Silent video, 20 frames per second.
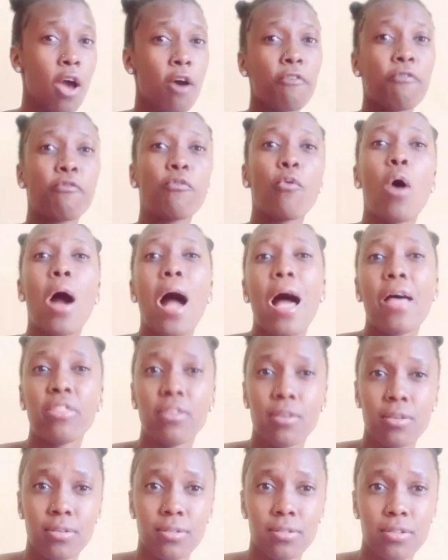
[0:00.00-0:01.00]
for
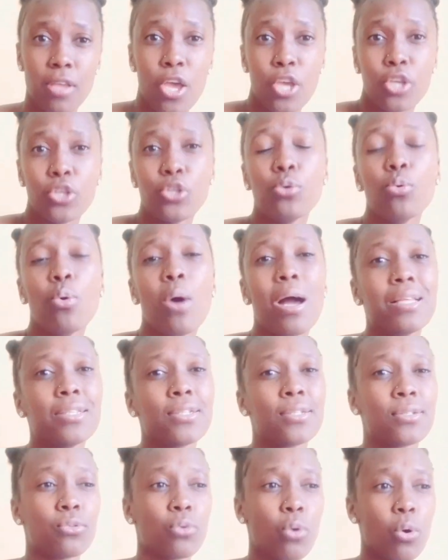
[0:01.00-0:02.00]
others. You are
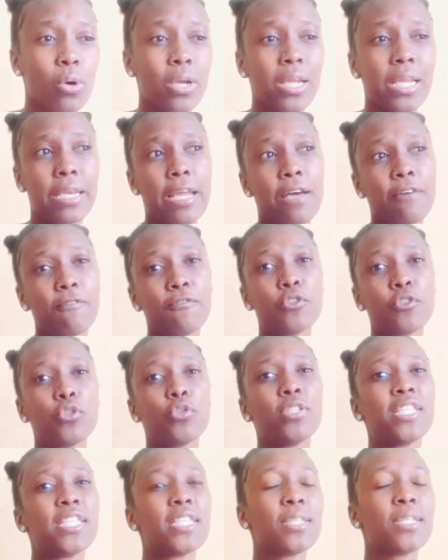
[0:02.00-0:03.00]
strong enough to
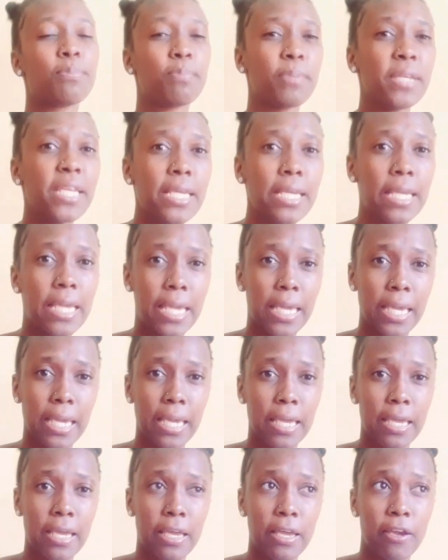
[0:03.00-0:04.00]
speak
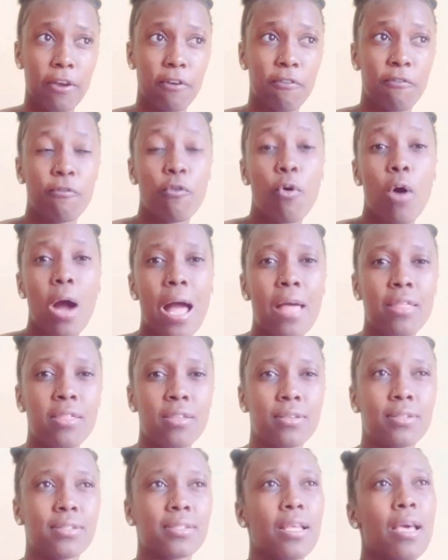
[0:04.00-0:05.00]
for
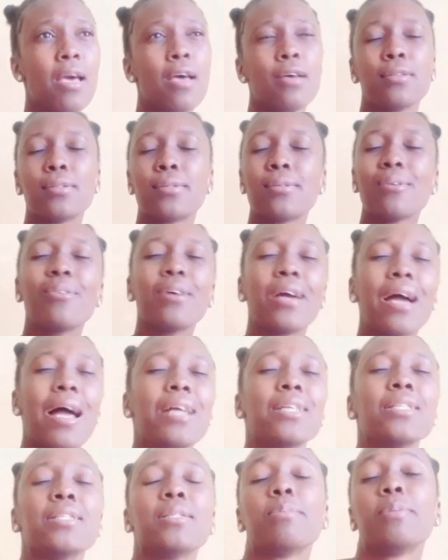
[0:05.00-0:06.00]
others. So
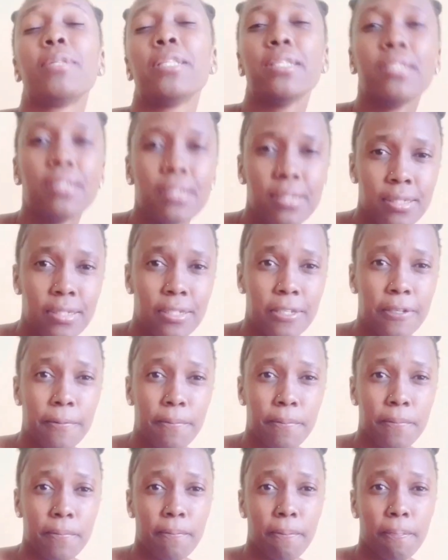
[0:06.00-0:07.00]
guys, please
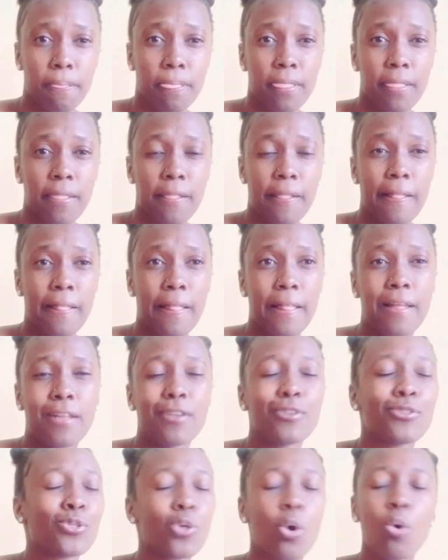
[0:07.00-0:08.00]

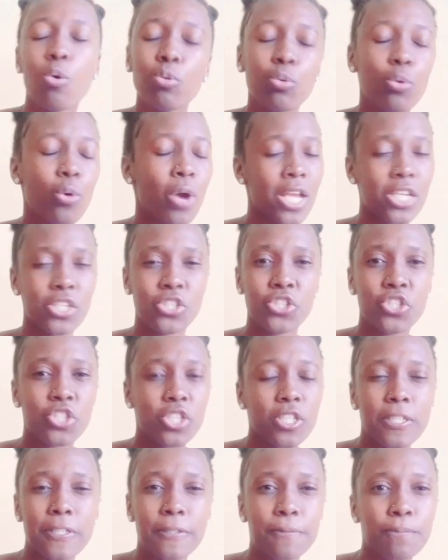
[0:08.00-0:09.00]
don't
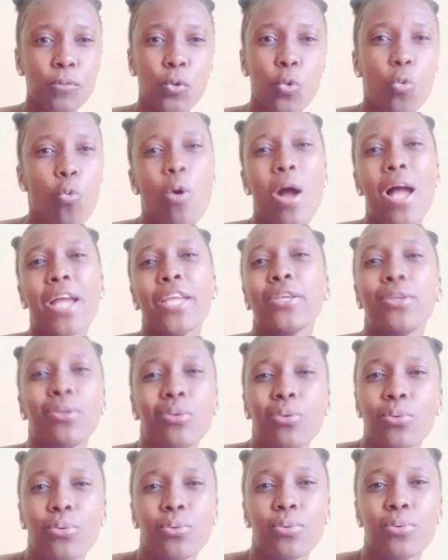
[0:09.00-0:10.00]
question why
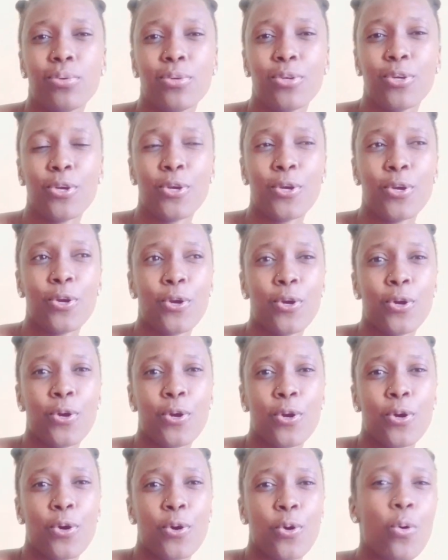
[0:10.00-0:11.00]
you.
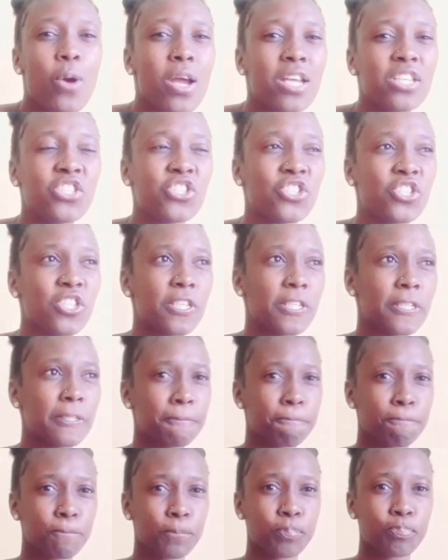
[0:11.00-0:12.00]
Question
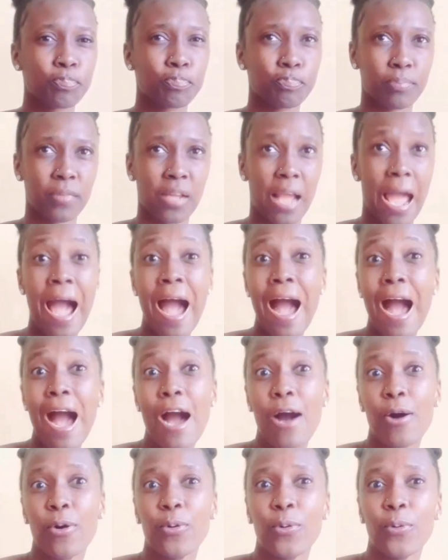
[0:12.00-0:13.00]

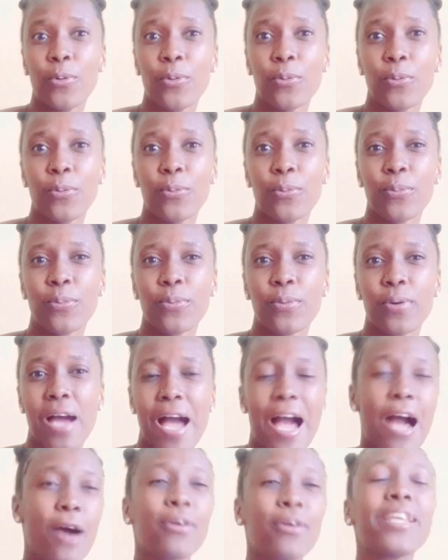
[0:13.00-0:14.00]
how.
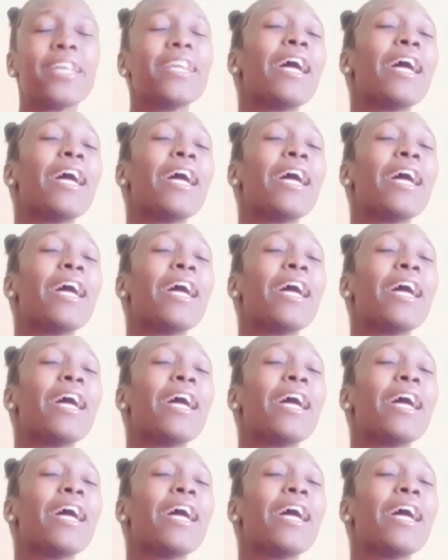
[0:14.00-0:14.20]
How can